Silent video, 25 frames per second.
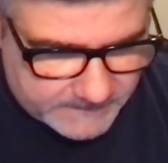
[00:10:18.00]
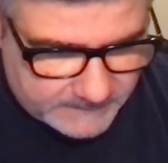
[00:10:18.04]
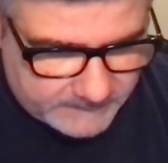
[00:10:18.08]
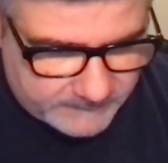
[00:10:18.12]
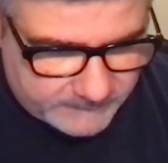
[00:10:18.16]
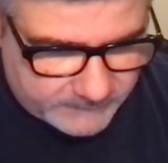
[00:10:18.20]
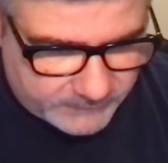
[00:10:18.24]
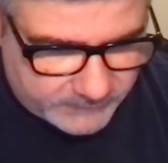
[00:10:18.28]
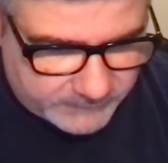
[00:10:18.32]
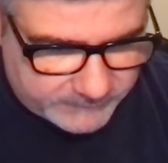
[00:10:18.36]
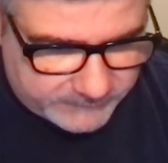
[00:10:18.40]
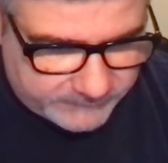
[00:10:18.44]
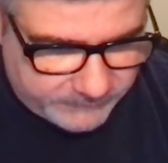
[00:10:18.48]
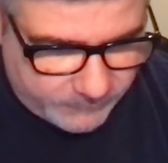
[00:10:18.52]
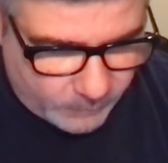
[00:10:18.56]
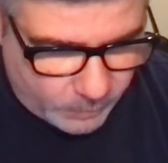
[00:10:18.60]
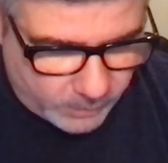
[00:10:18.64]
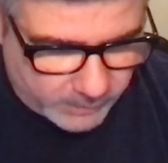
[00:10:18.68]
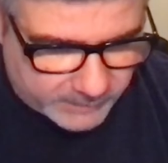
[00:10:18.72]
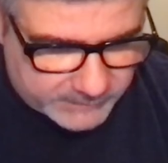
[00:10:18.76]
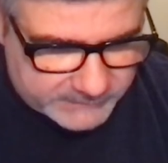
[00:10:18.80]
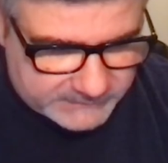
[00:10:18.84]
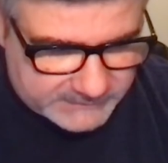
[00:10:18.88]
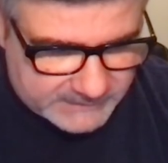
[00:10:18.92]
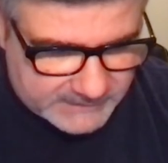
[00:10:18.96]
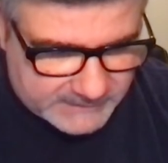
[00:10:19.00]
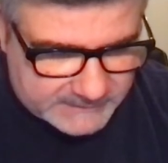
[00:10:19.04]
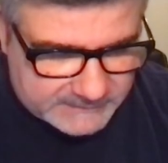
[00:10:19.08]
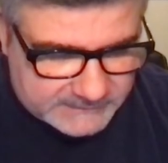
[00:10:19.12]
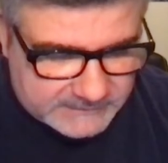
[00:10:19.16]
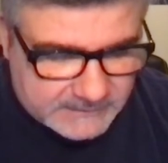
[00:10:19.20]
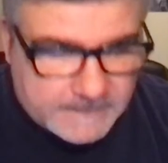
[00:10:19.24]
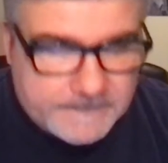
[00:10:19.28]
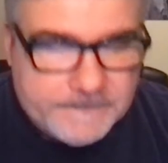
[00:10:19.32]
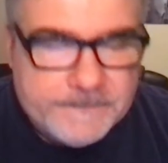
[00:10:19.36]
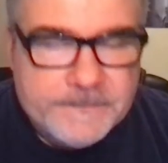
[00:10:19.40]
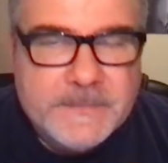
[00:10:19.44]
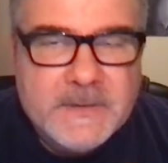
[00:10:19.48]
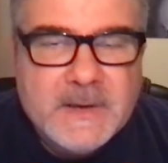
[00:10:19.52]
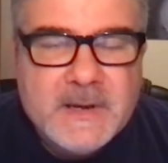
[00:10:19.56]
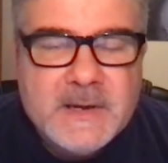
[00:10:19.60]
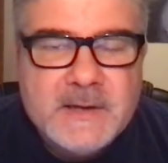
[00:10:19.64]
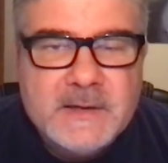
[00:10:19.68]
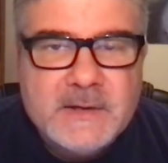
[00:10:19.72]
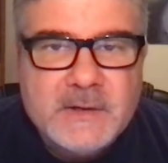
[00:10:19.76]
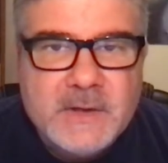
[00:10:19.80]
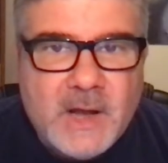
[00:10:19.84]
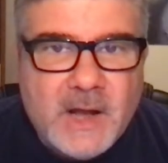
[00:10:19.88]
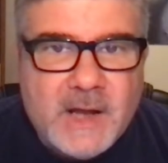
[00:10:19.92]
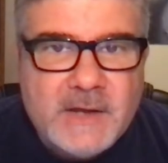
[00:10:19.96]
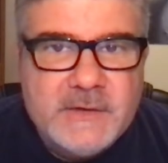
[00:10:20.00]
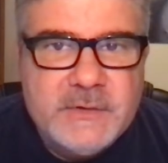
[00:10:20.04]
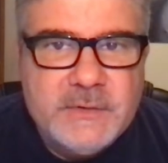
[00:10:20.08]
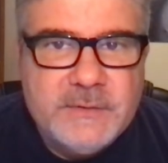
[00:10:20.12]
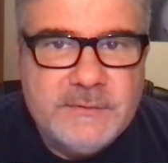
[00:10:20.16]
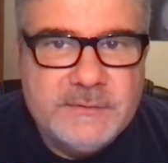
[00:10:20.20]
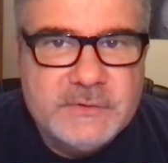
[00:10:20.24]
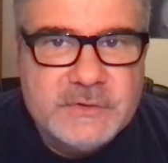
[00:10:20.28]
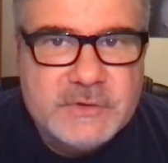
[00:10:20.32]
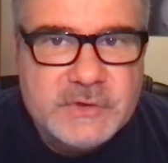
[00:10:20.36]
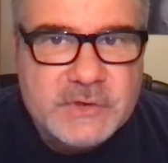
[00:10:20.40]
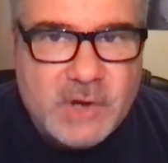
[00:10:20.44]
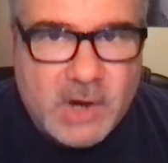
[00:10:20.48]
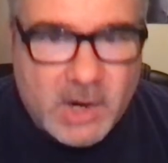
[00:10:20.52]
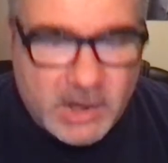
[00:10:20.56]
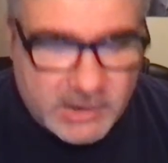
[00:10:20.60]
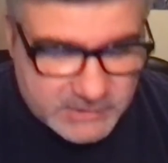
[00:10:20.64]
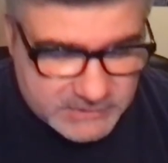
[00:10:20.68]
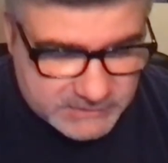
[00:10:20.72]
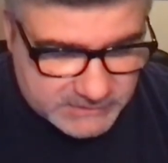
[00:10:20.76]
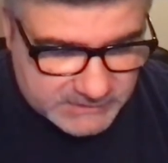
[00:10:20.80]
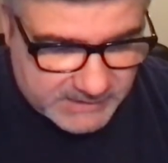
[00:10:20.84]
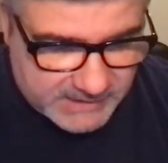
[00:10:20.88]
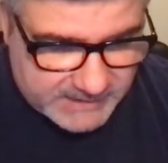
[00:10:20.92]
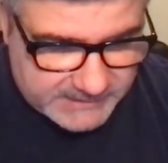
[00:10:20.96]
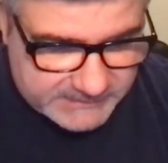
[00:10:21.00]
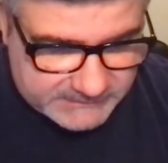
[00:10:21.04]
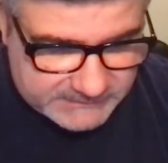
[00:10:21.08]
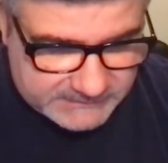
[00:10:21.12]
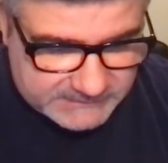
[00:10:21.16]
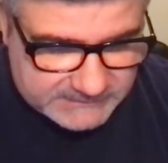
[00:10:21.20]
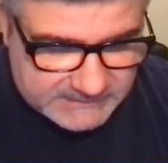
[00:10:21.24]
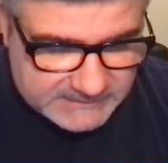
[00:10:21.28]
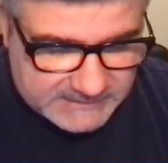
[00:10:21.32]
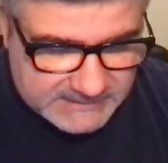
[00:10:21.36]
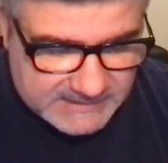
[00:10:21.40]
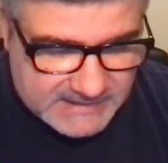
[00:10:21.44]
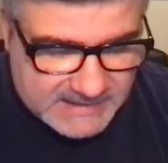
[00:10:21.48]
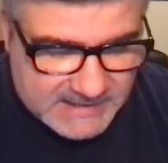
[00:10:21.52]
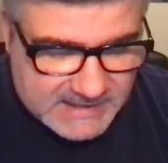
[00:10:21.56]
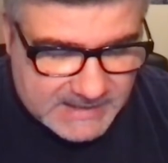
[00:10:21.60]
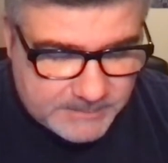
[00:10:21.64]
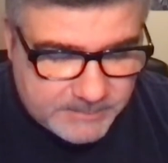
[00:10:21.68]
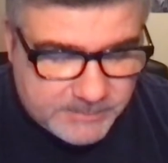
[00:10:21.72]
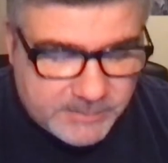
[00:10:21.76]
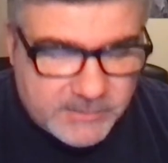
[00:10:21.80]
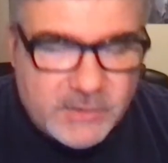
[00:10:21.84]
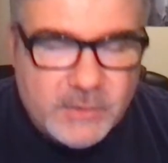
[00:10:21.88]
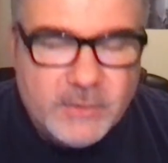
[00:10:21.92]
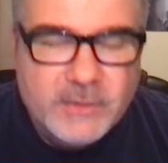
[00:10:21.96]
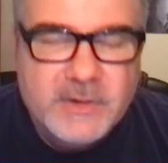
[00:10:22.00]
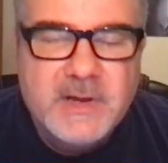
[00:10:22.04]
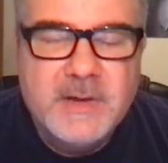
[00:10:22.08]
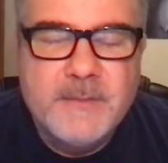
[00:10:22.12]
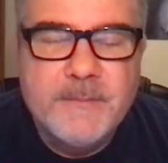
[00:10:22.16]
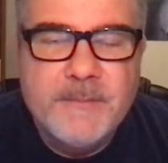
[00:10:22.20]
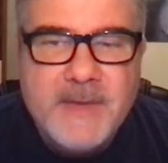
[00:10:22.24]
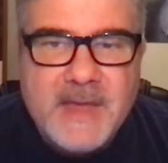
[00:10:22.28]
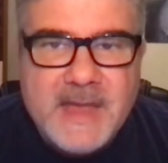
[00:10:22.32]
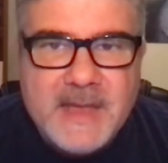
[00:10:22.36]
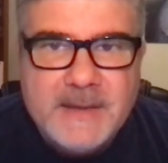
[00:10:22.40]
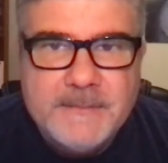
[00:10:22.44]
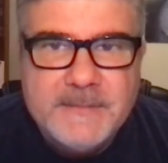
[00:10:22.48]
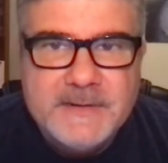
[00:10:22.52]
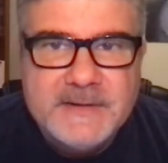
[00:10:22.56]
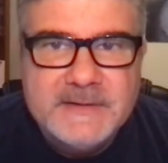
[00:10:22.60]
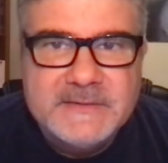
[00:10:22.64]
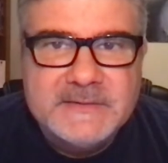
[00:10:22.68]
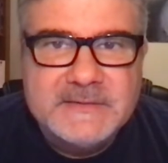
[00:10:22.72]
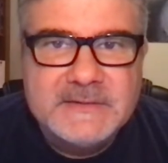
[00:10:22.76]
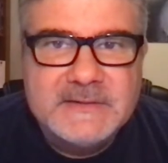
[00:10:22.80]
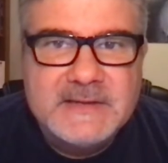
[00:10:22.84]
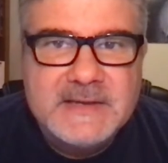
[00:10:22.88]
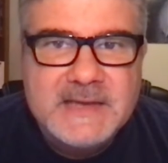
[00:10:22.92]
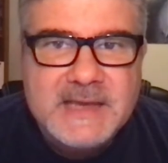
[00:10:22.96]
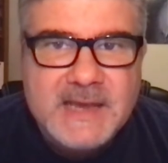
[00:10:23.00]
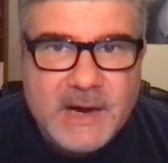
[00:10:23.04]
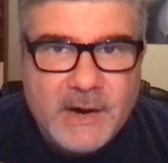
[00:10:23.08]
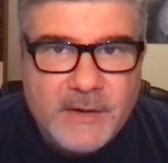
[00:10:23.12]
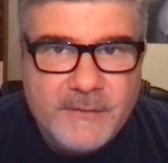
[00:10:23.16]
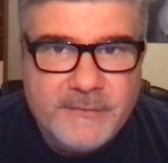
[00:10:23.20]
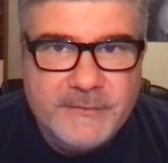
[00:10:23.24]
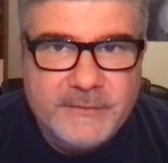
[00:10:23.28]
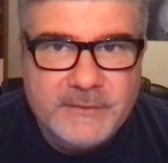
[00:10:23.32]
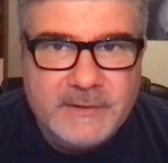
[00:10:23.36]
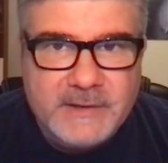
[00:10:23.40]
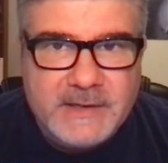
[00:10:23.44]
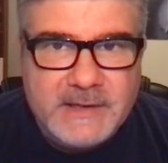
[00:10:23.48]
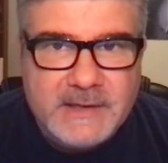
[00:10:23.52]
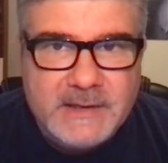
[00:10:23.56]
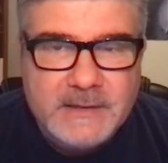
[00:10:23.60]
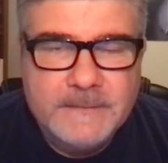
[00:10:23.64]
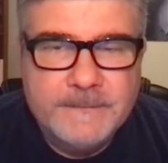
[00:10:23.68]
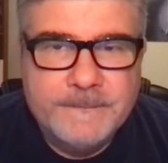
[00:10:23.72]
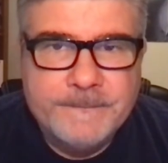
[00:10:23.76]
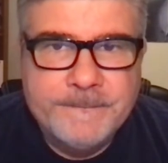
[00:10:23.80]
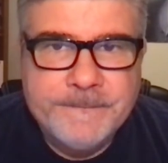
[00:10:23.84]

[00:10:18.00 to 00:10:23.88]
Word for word: Verse 4 says, God, you've charged us to keep your commandments carefully.